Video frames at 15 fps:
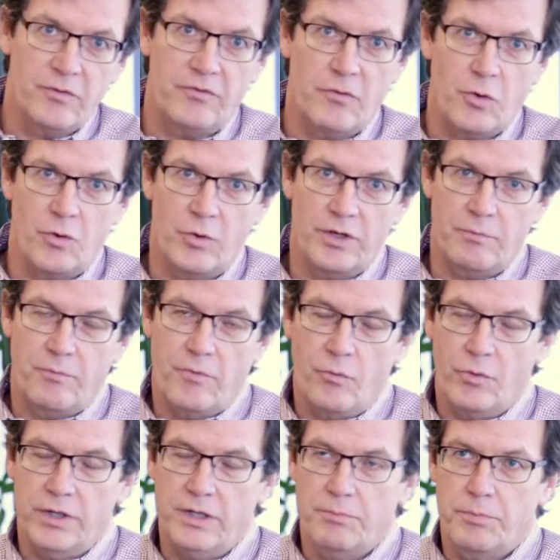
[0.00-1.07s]
before,
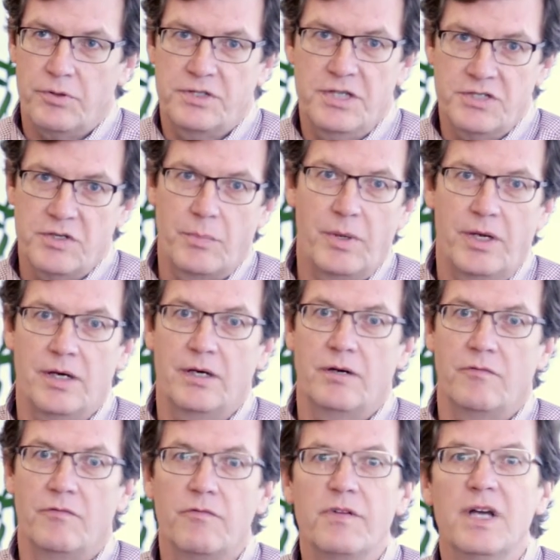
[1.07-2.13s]
we participate in a
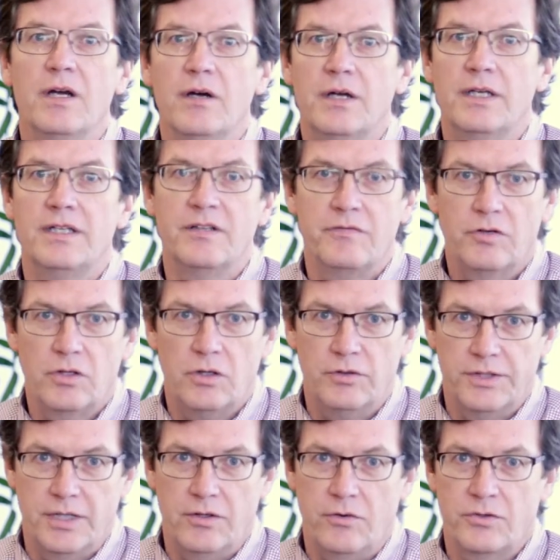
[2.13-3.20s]
very
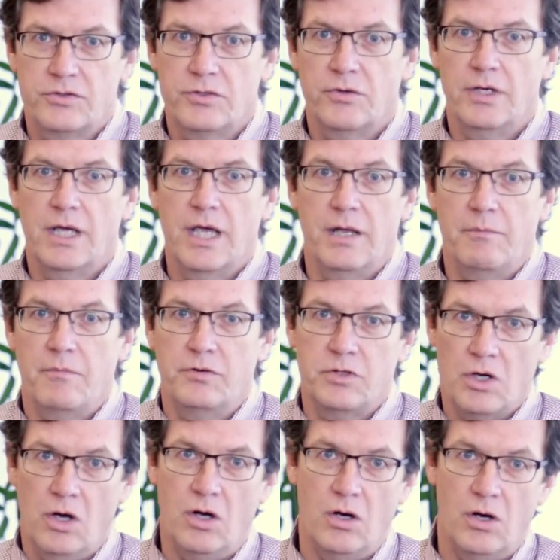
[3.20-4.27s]
difficult industry, and
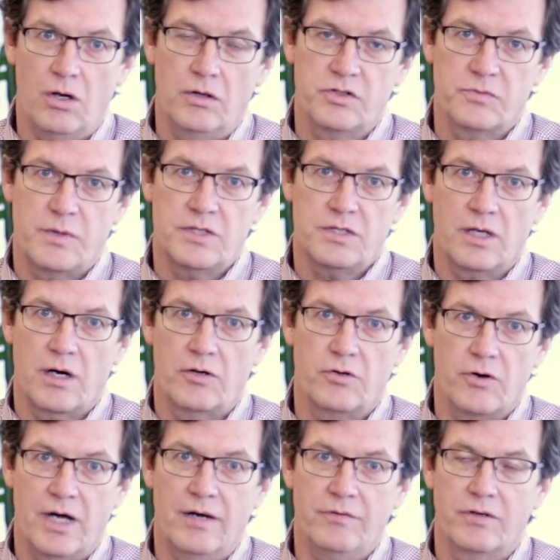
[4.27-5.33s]
y'all, especially our
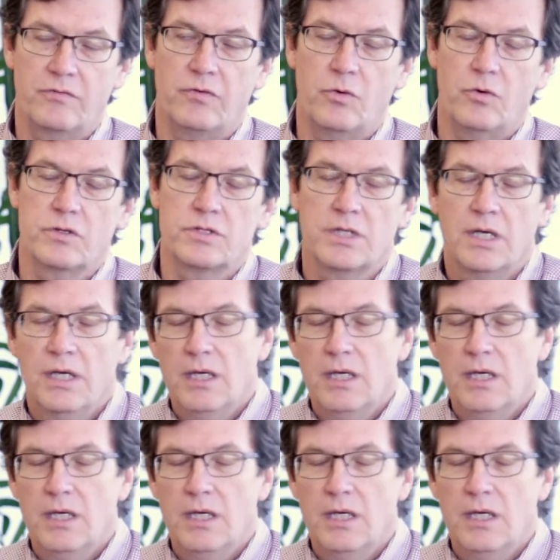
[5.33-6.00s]
driving force,